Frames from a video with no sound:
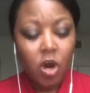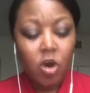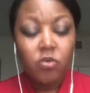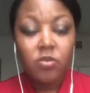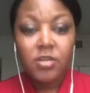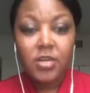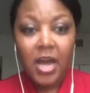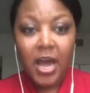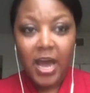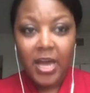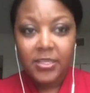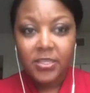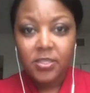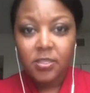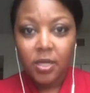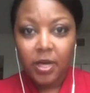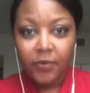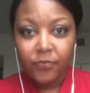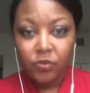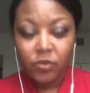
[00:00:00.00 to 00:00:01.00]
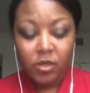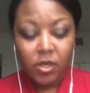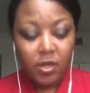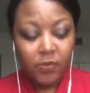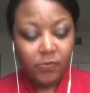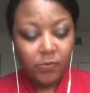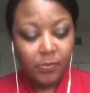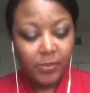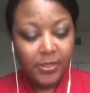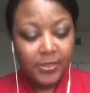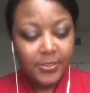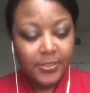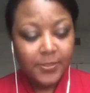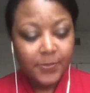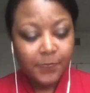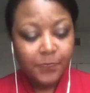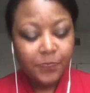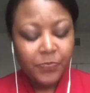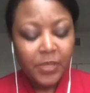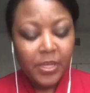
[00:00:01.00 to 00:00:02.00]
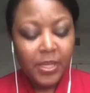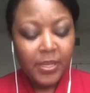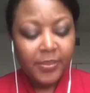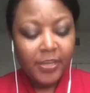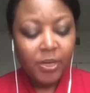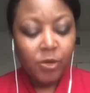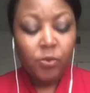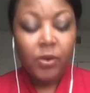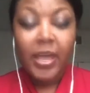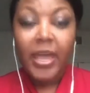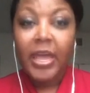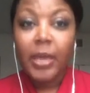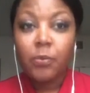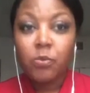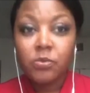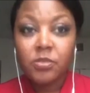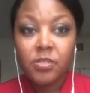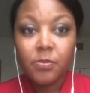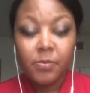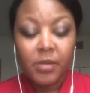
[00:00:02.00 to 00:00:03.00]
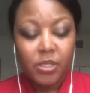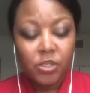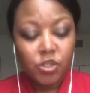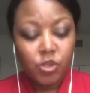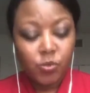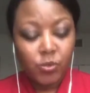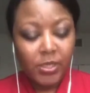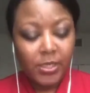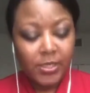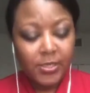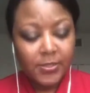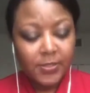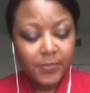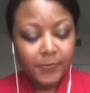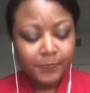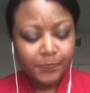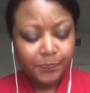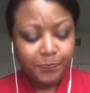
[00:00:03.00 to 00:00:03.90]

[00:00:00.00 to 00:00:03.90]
are not sovereign governments that are able to make treaties.